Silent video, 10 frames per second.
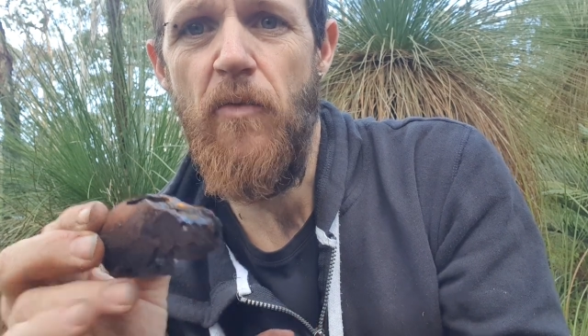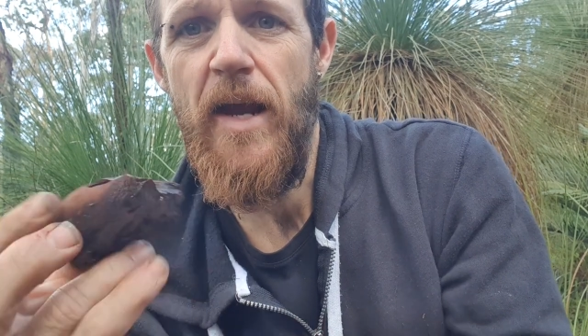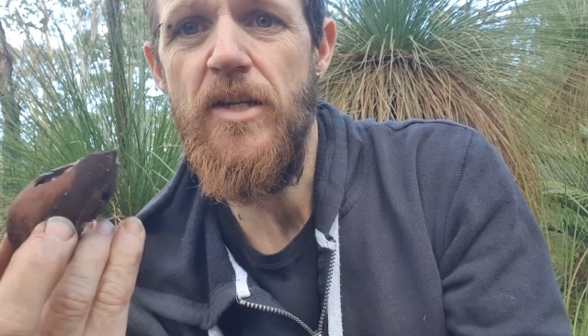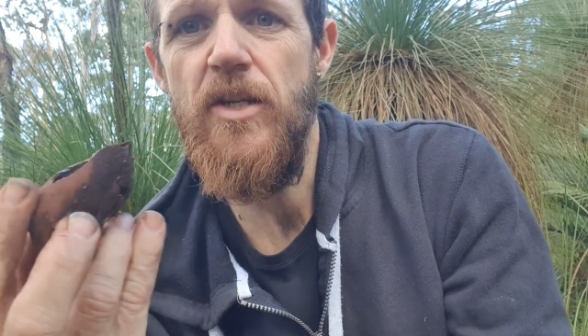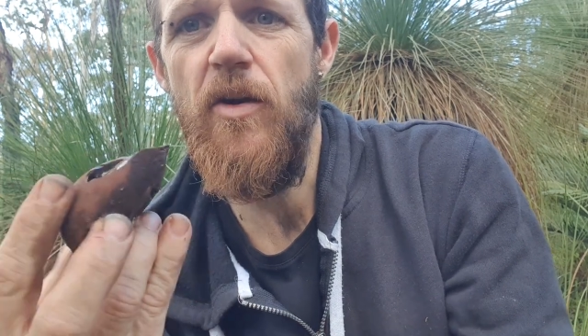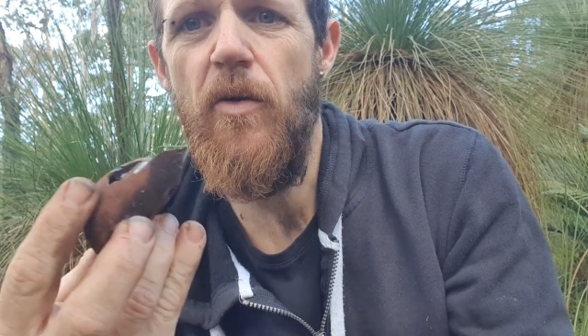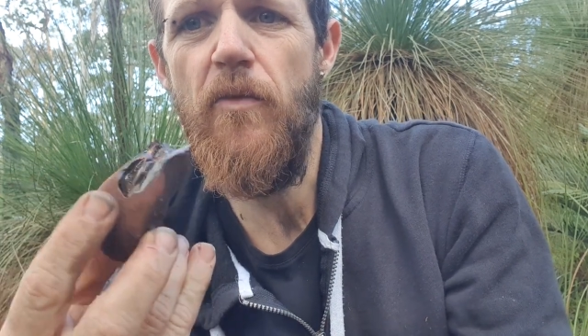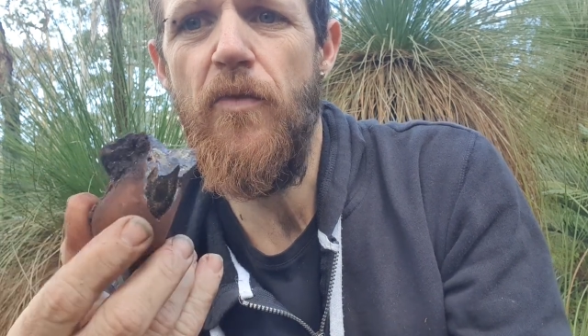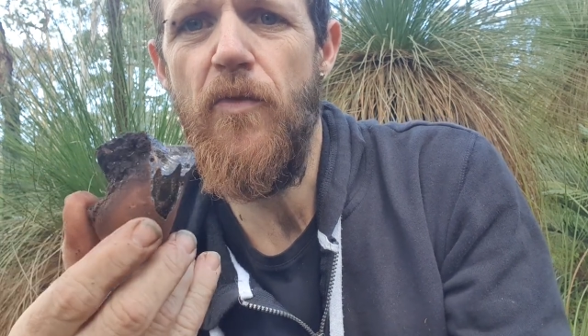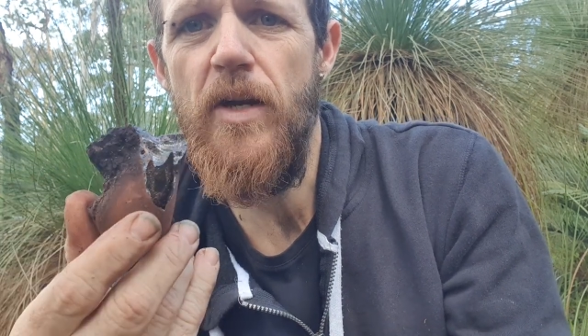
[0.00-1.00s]
a ratio
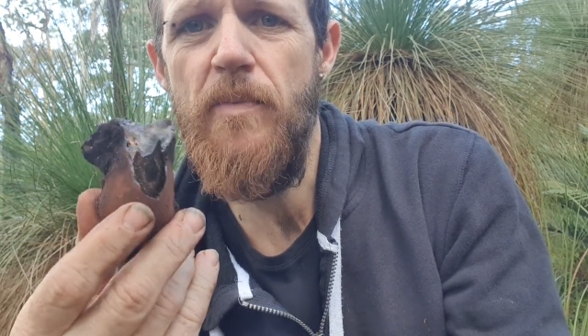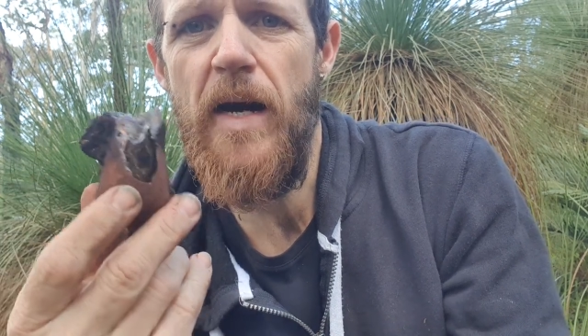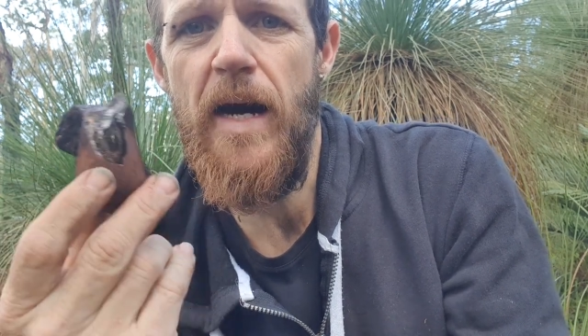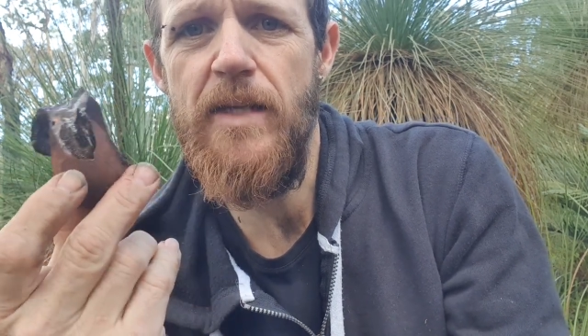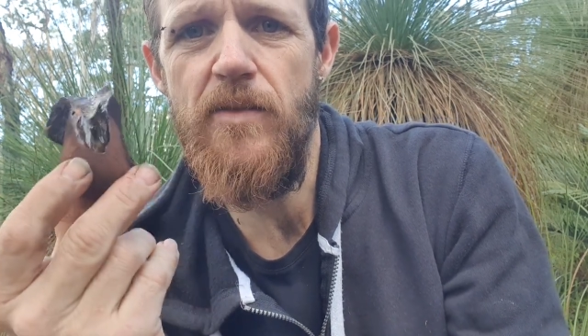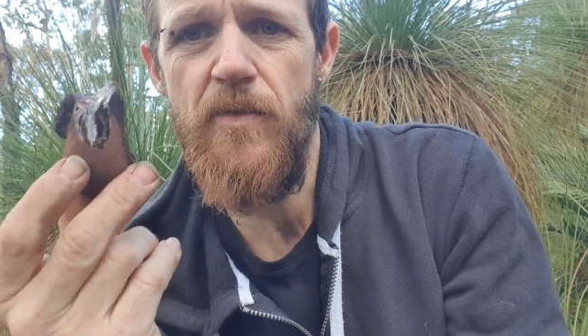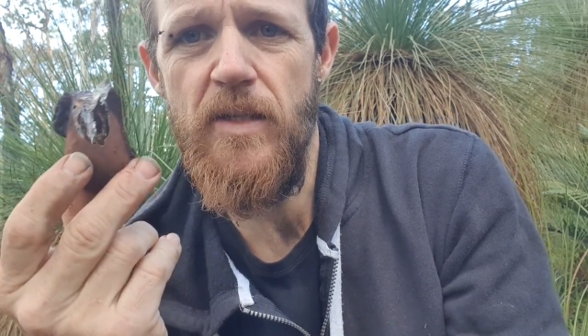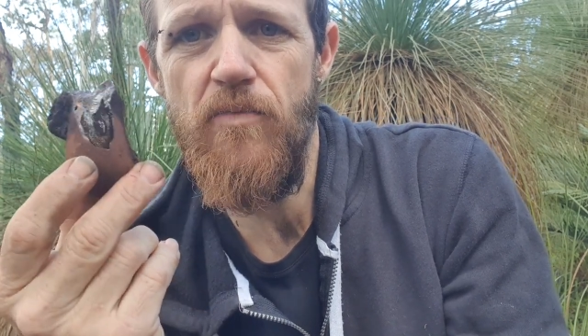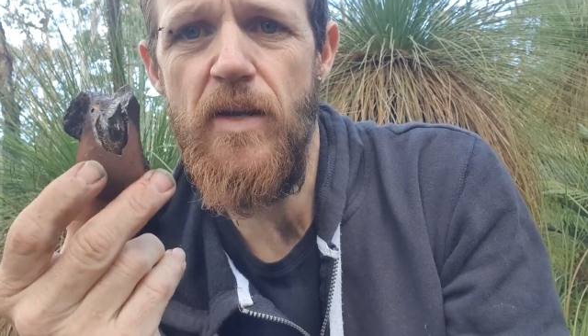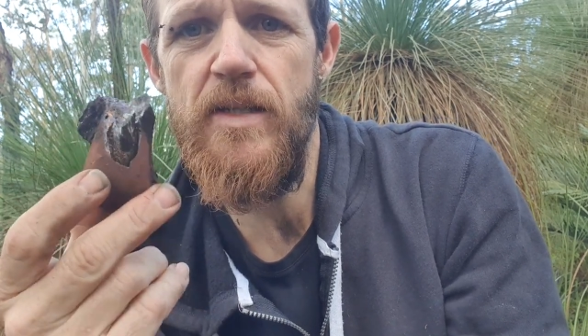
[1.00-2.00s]
of three parts of
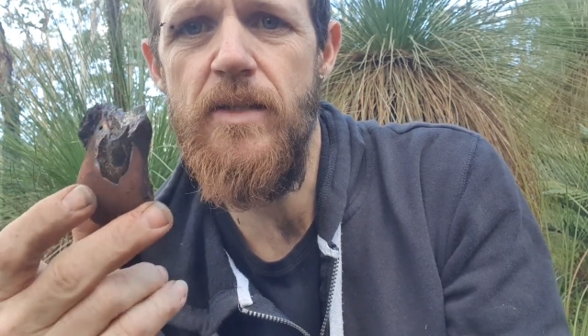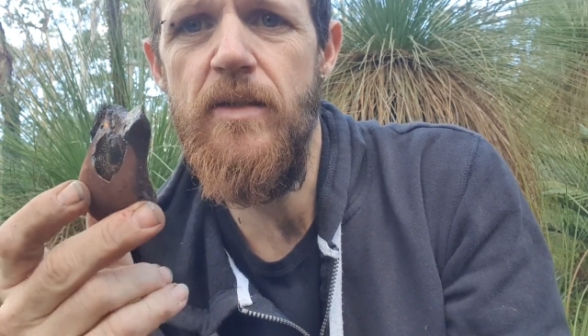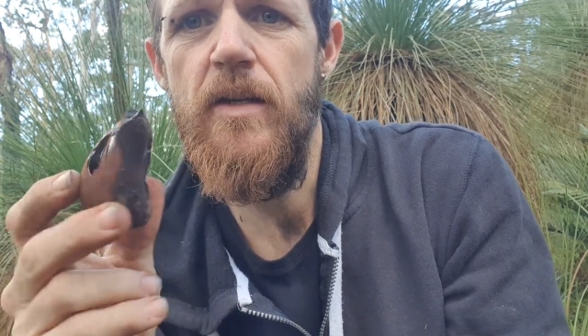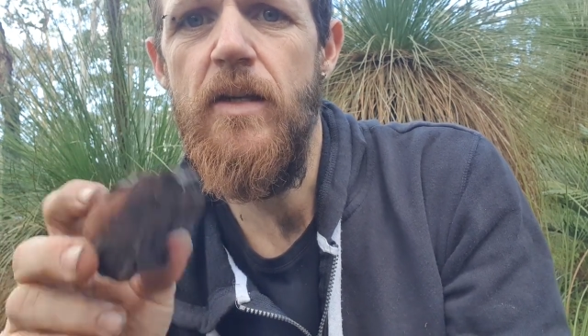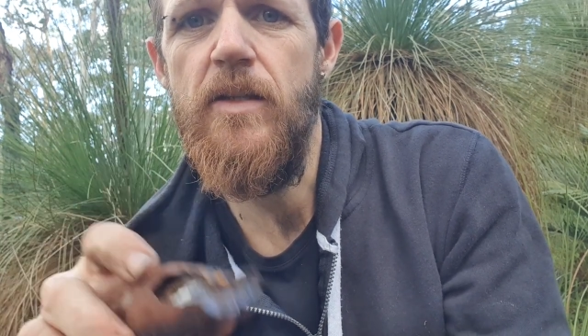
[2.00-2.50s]
this resin